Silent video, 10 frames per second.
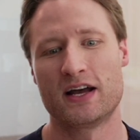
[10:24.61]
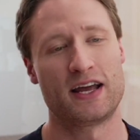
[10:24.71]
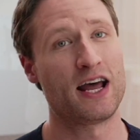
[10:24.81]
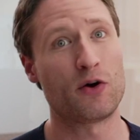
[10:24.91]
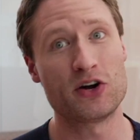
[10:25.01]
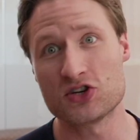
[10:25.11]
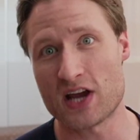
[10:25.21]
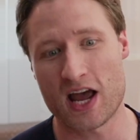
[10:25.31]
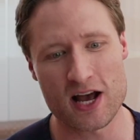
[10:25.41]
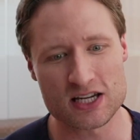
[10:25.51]
And now I just
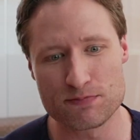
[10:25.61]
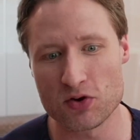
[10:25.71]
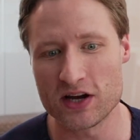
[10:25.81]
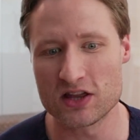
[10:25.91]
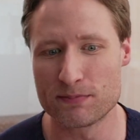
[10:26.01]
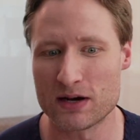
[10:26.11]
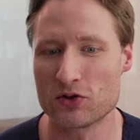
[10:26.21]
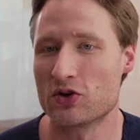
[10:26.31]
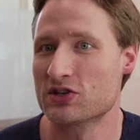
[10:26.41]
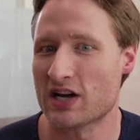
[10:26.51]
aspirate the
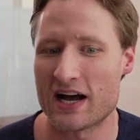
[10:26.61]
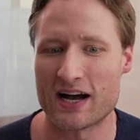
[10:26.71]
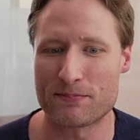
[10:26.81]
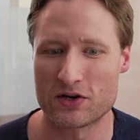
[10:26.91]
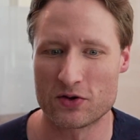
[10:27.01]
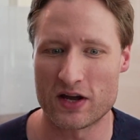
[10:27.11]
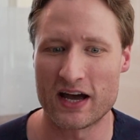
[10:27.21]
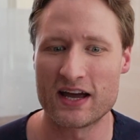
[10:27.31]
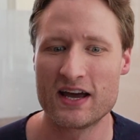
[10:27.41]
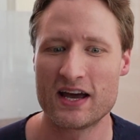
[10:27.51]
bubble on top, okay?